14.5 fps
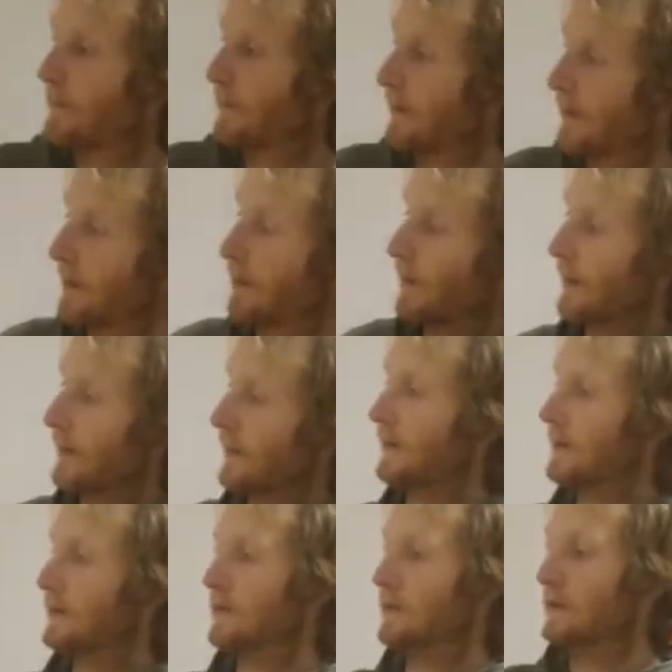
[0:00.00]
The other thing
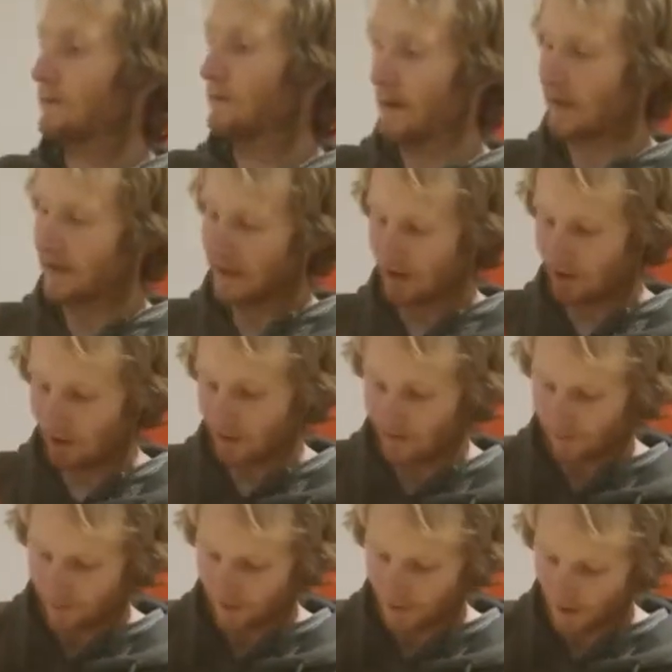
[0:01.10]
that makes it
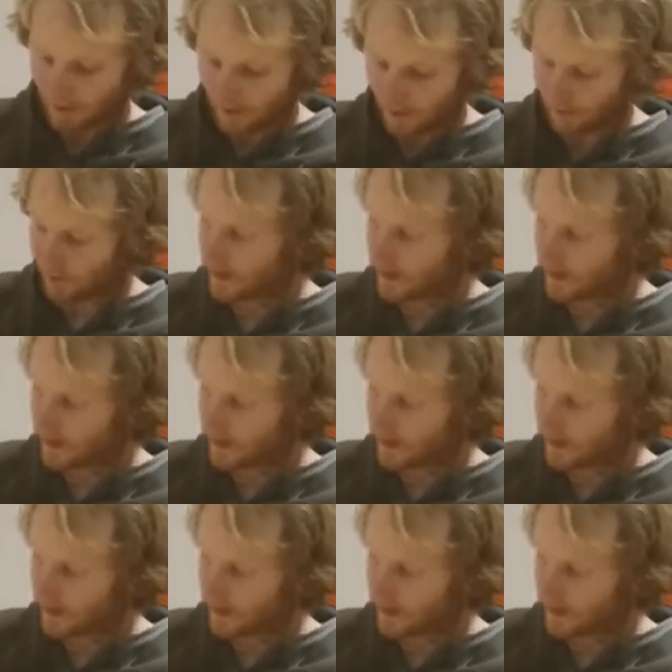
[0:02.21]
great for strapless